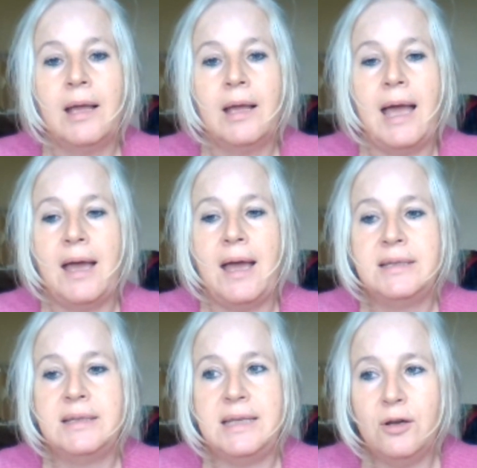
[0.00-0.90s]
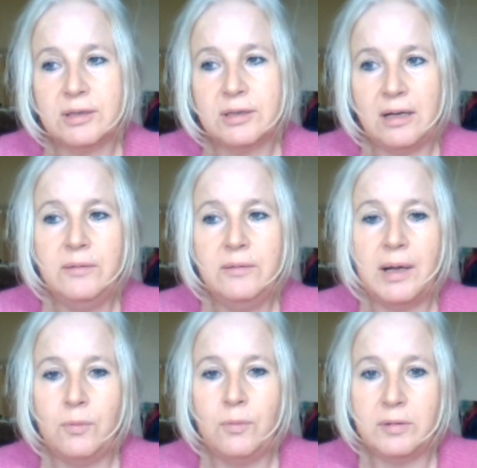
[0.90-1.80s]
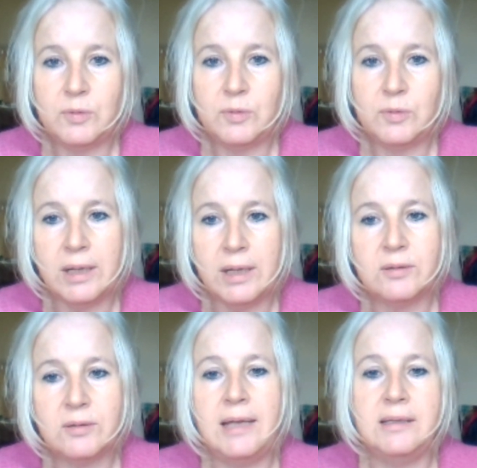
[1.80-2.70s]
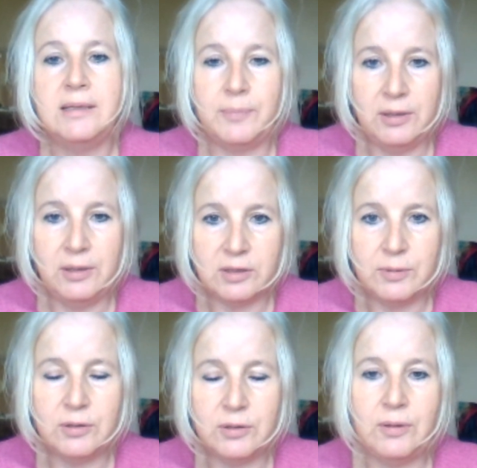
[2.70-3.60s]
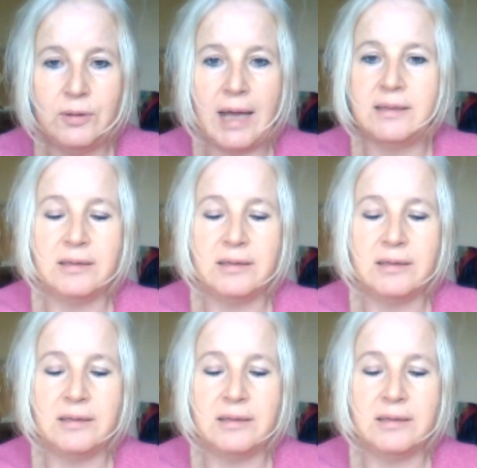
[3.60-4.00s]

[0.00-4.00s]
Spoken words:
and he got stung by a wasp once, ended up in hospital, had,